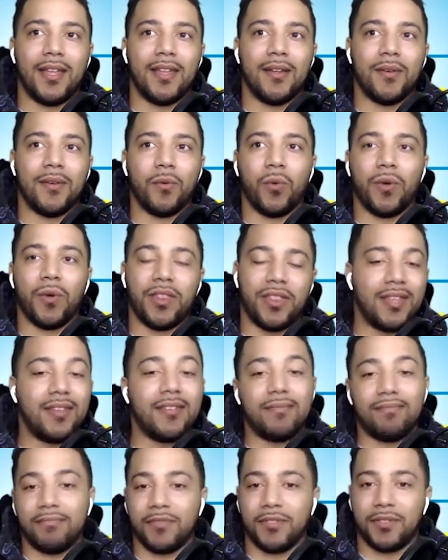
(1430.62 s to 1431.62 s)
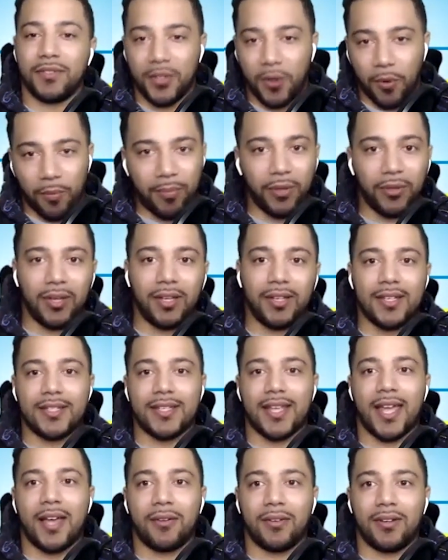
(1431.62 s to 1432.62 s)
within, building
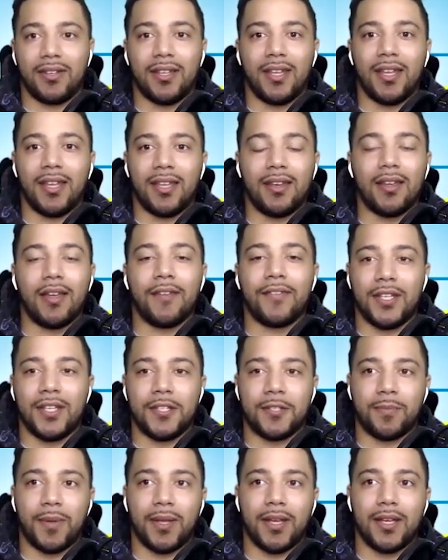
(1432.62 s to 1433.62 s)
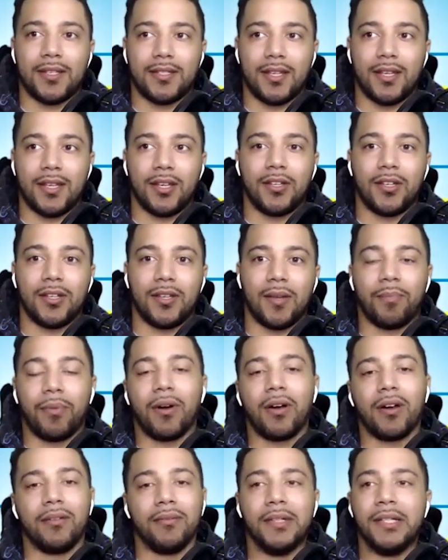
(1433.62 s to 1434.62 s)
this out in the NFT space, and could
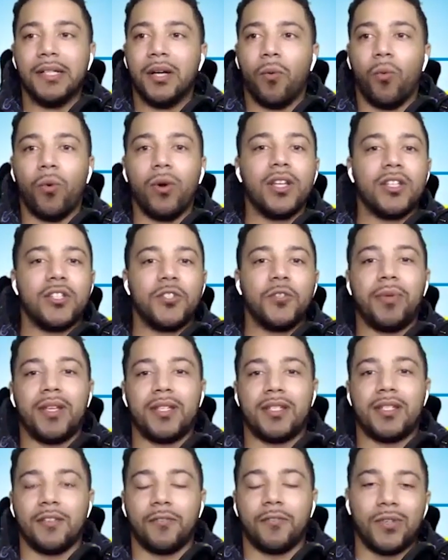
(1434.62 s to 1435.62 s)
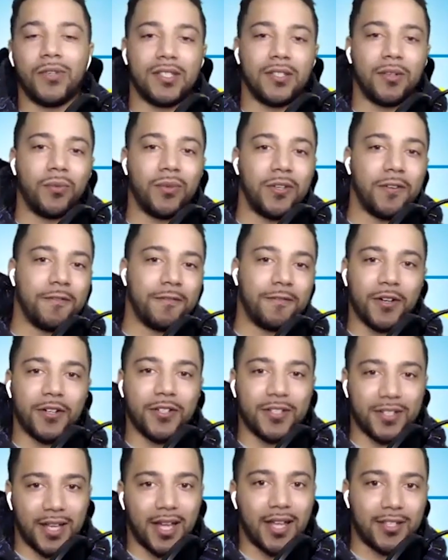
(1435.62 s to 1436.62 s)
impart one or two pieces of wisdom when you
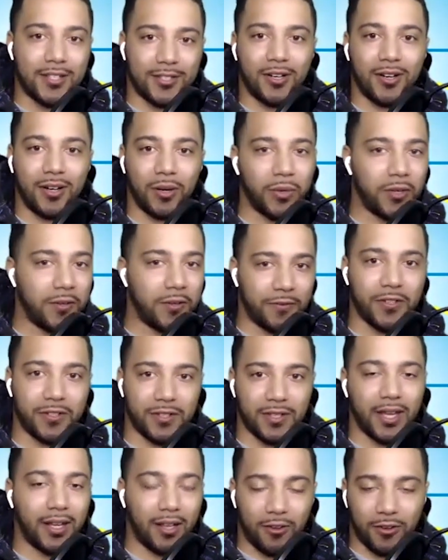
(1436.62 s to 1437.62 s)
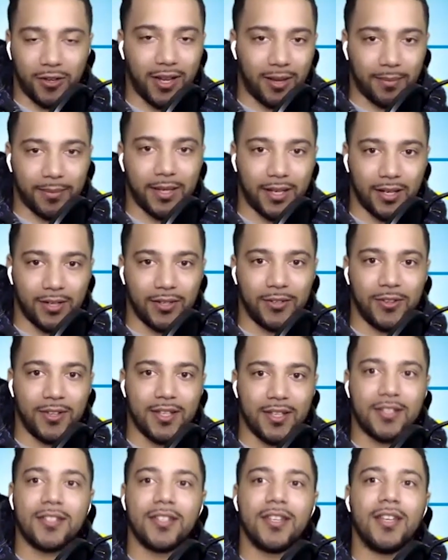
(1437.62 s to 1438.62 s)
first got started, when you first like, okay, I'm going to do
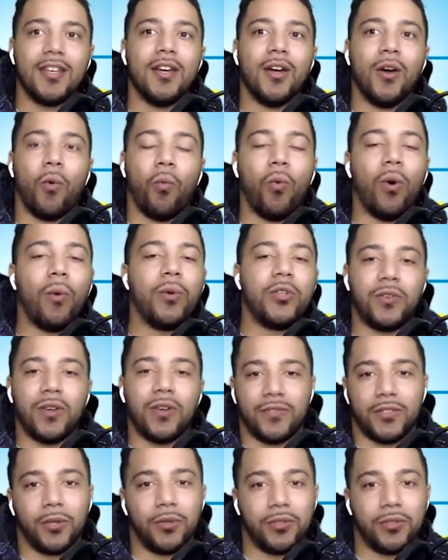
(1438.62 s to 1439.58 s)
this, what would you have told